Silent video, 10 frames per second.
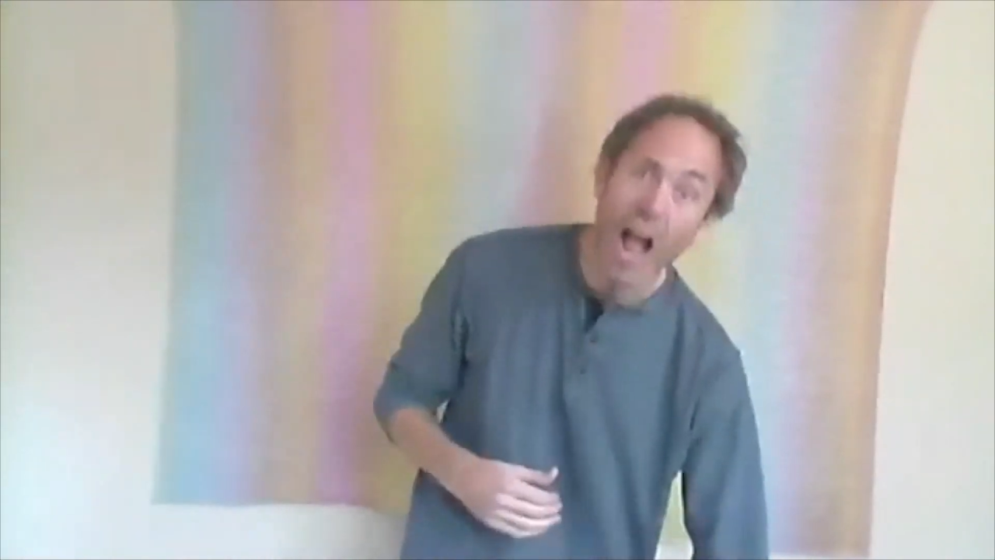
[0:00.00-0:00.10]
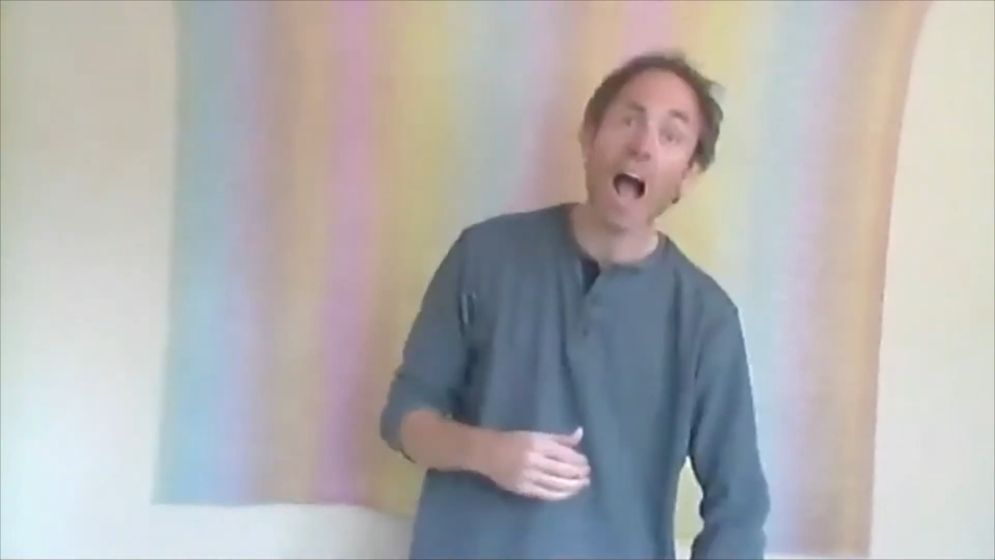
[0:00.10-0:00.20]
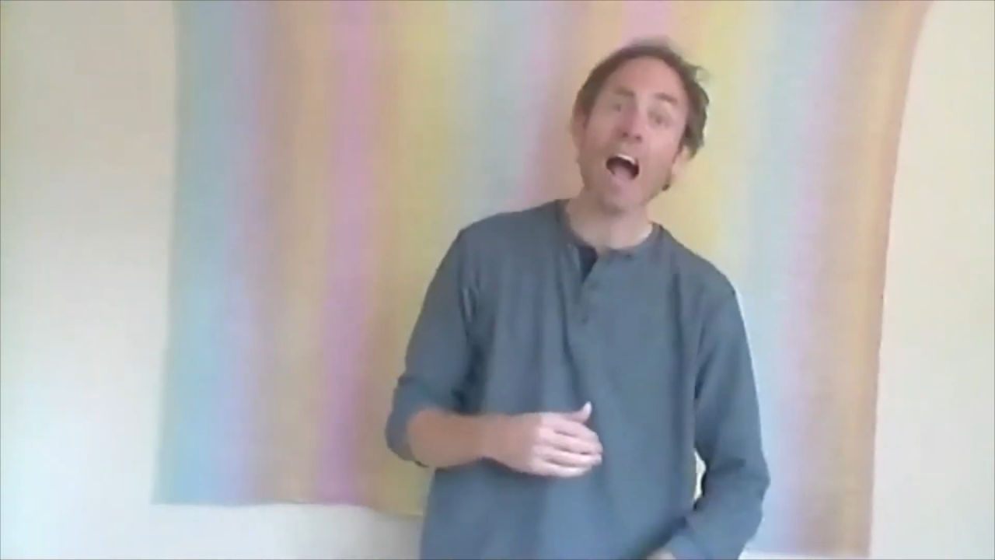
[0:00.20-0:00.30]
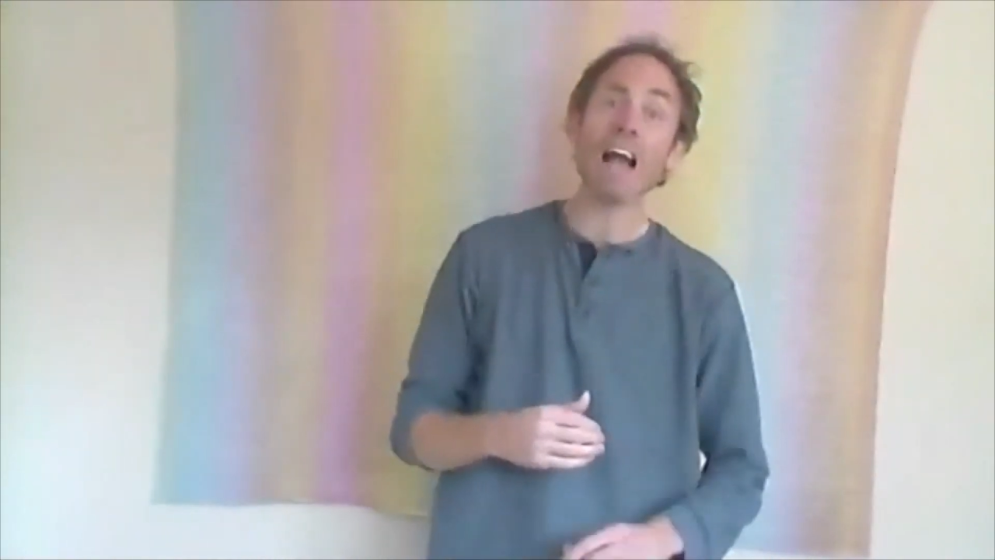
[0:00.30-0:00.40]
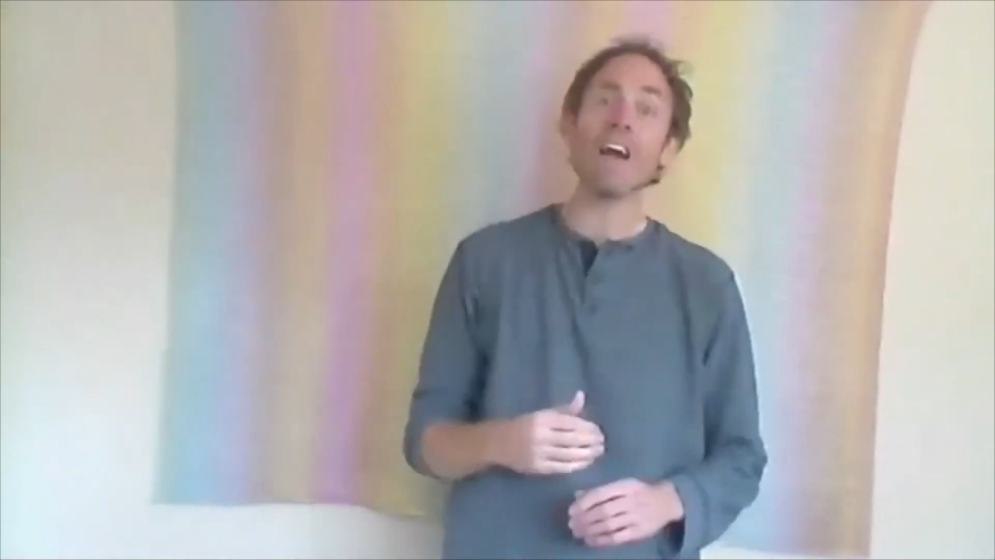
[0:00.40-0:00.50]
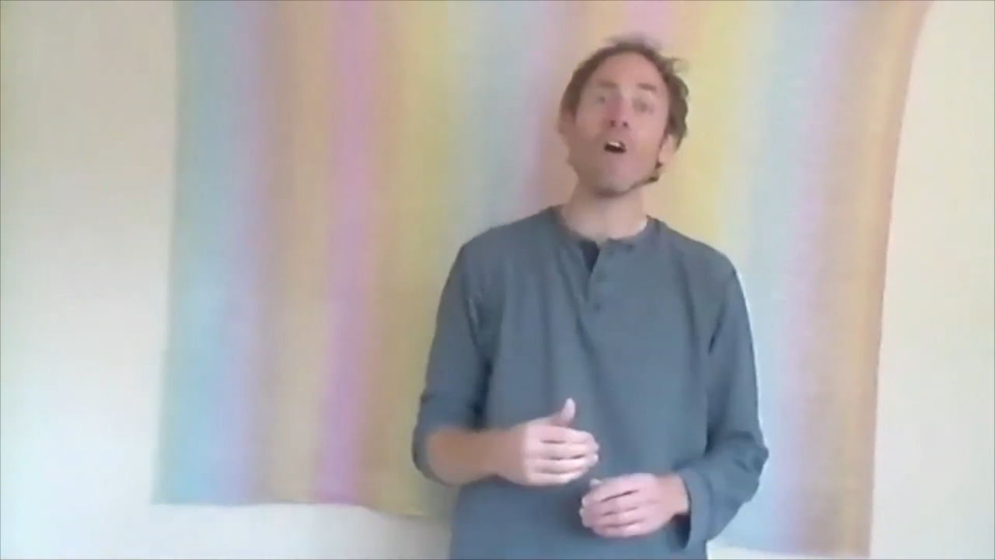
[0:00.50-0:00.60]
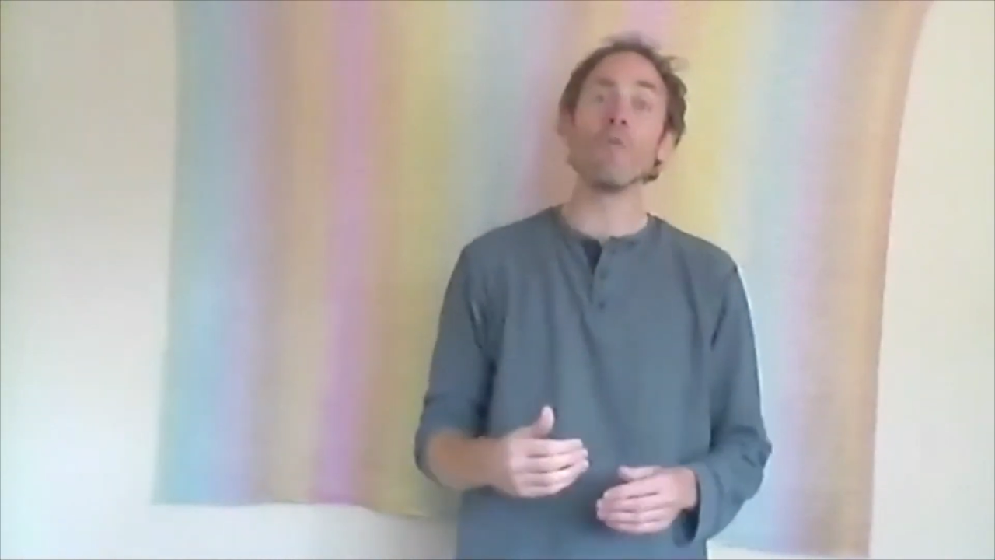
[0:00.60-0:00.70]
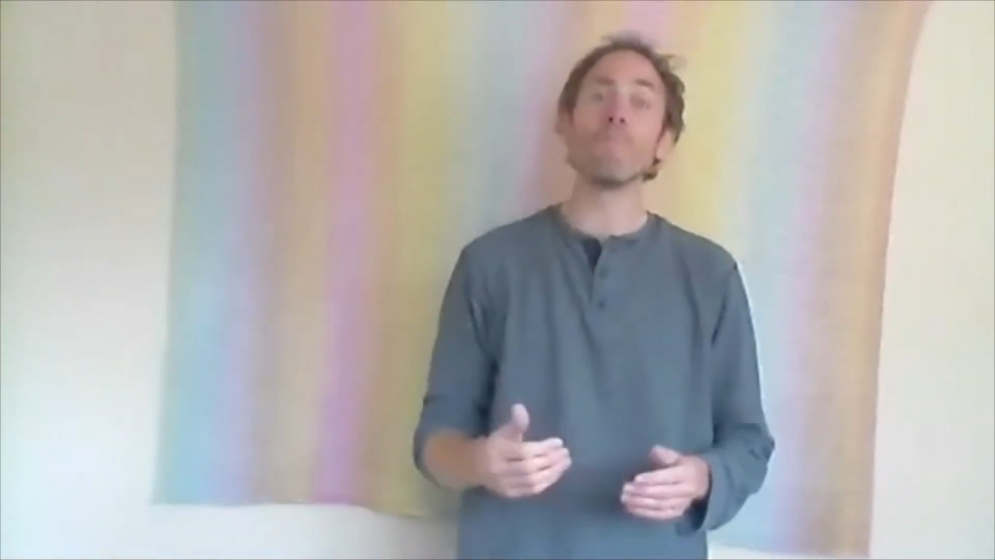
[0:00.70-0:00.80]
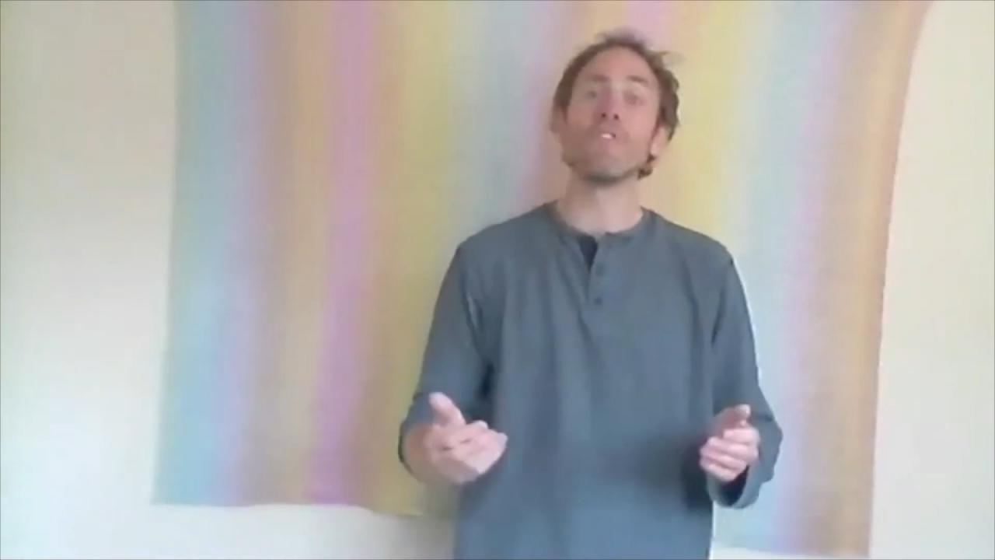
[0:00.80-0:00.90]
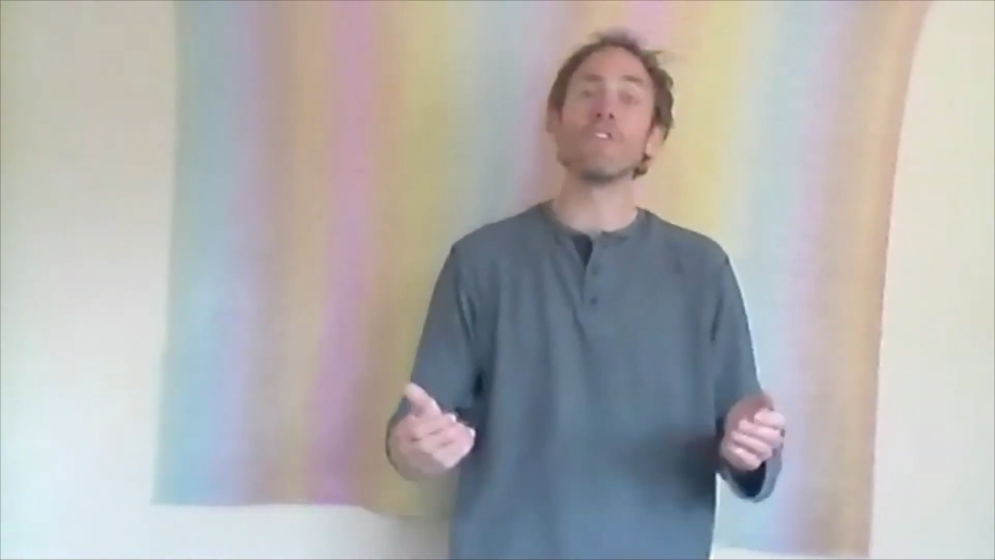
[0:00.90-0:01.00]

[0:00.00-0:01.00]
I hope that